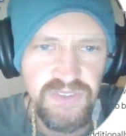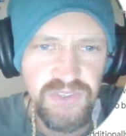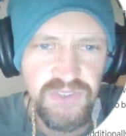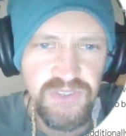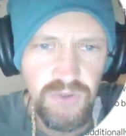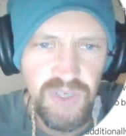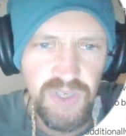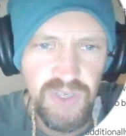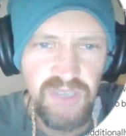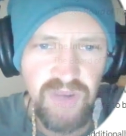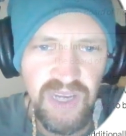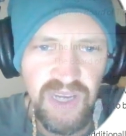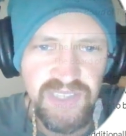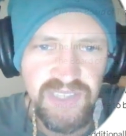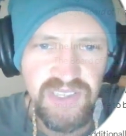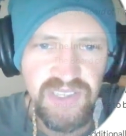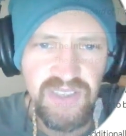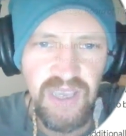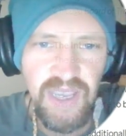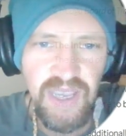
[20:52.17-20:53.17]
story
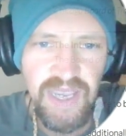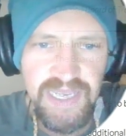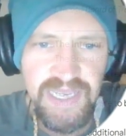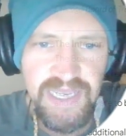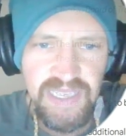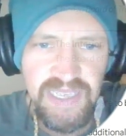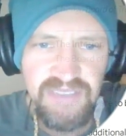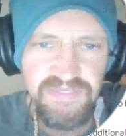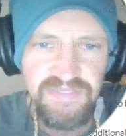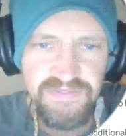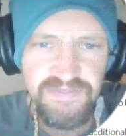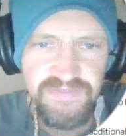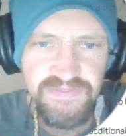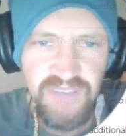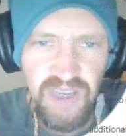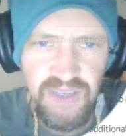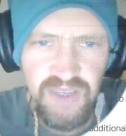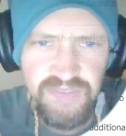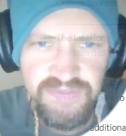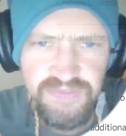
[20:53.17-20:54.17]
rising
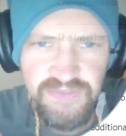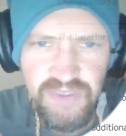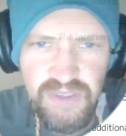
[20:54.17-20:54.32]
85